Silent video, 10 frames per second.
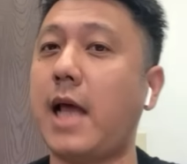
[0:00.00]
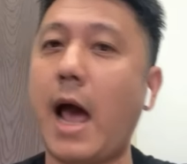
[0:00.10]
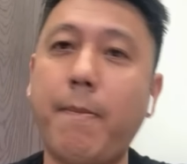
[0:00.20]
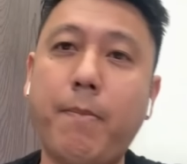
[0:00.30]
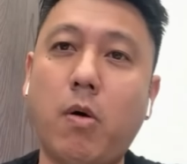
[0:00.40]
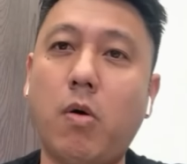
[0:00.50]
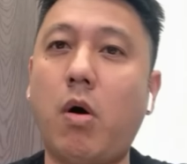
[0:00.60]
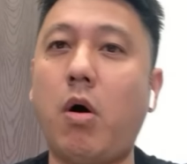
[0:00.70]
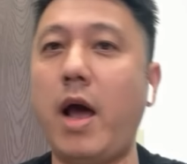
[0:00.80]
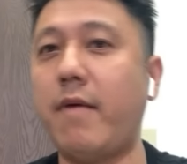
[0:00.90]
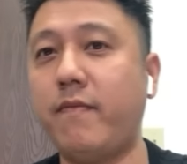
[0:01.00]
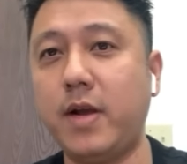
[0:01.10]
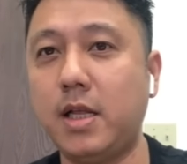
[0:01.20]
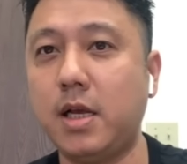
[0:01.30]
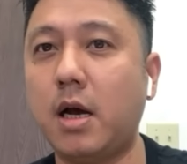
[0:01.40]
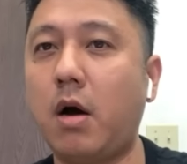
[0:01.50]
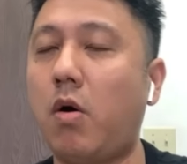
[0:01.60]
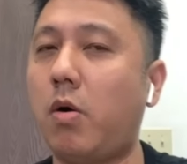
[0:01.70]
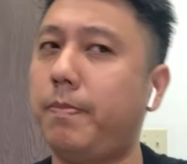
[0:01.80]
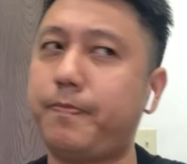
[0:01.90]
Apple or Nvidia
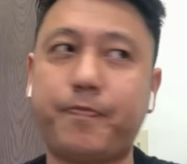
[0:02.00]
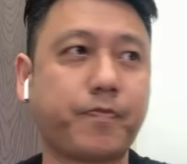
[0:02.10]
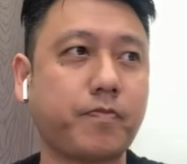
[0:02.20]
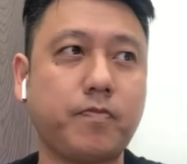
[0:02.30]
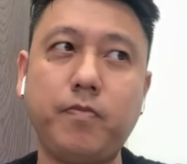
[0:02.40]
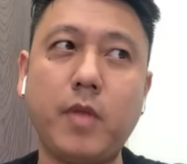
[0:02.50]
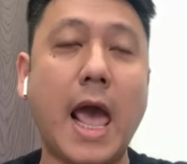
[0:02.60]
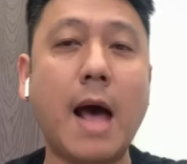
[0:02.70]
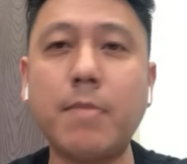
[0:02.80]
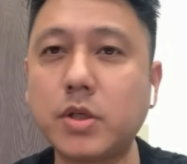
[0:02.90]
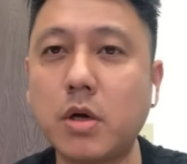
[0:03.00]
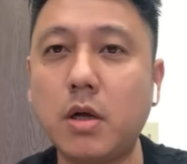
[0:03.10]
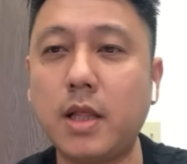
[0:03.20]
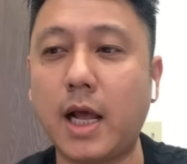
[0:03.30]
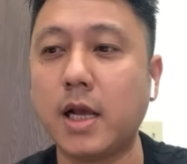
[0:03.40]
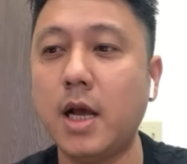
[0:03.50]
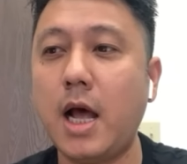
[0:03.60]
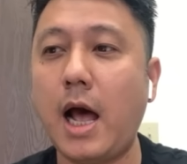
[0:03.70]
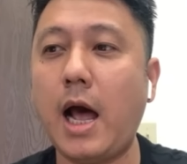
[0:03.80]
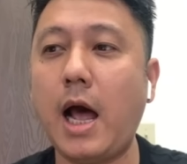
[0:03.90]
or Amazon. Like
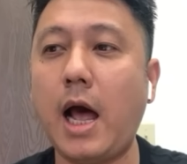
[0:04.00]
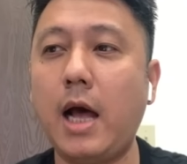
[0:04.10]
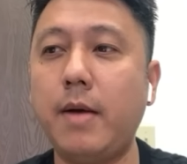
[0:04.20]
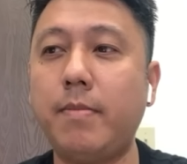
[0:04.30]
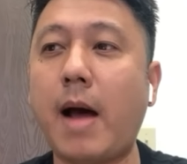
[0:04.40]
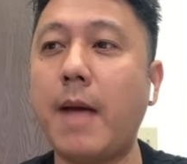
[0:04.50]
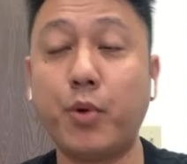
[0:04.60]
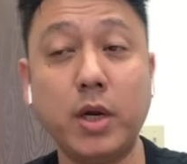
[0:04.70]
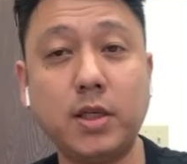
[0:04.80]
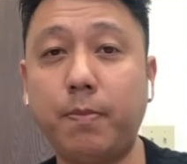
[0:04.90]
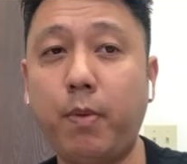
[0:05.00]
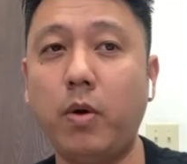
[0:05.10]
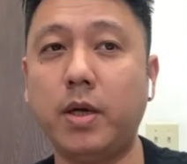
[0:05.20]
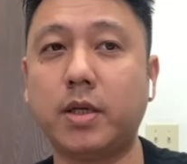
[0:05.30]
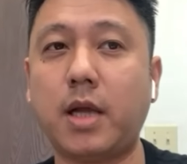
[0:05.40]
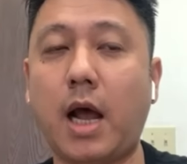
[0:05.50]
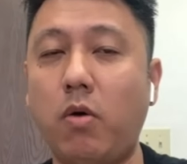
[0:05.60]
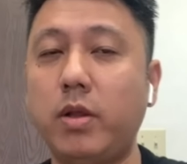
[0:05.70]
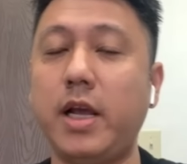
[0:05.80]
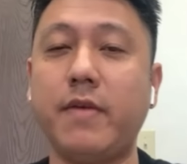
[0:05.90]
my principle is I
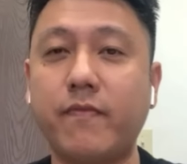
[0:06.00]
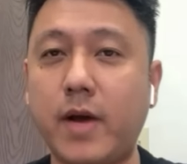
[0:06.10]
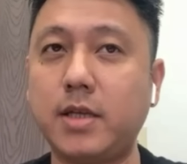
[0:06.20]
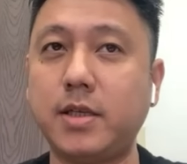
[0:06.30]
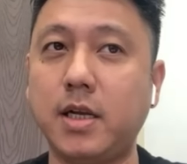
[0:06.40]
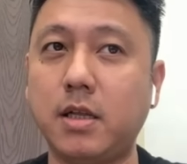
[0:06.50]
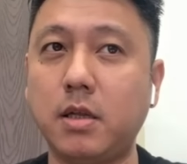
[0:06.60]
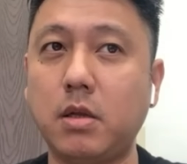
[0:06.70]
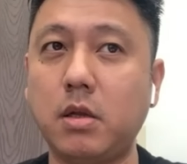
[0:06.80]
only invest in